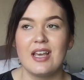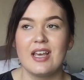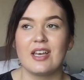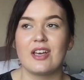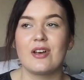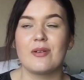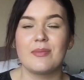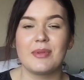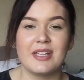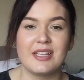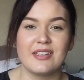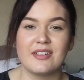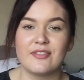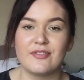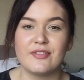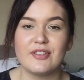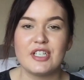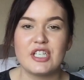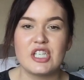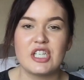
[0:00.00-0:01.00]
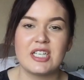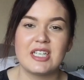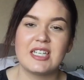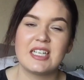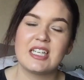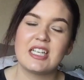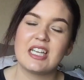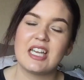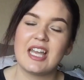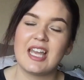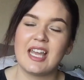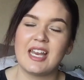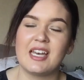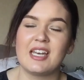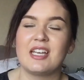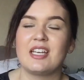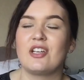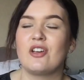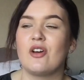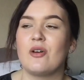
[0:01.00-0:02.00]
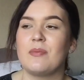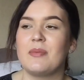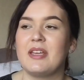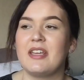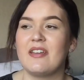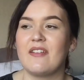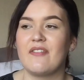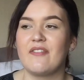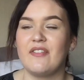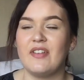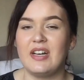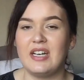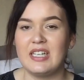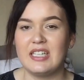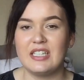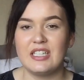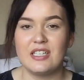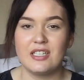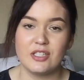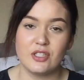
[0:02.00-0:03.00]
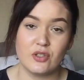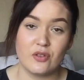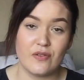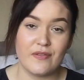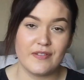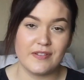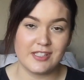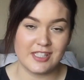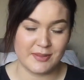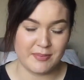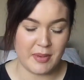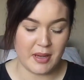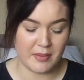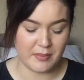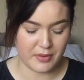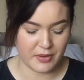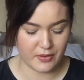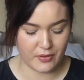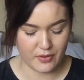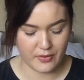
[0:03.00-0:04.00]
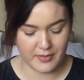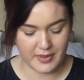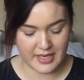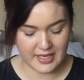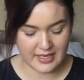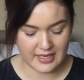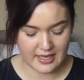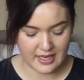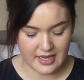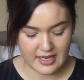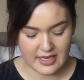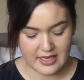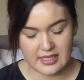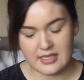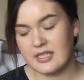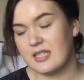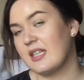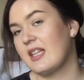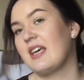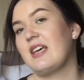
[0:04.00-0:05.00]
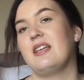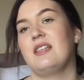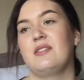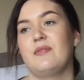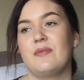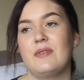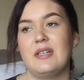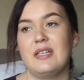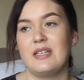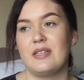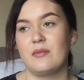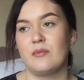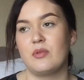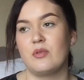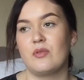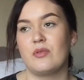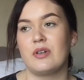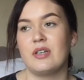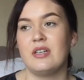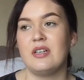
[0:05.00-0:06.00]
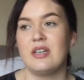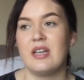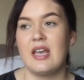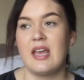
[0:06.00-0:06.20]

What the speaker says: got me in the fresh air, and it got me feeling the endorphins pump through me. So that is really important.